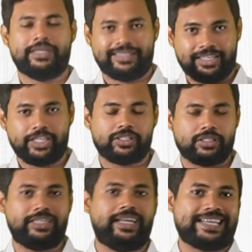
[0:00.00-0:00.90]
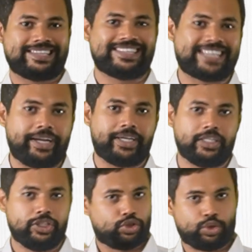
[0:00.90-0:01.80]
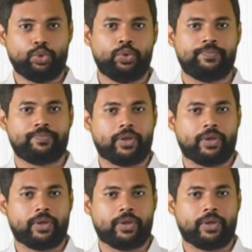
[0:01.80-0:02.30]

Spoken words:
The reason India has cited is two.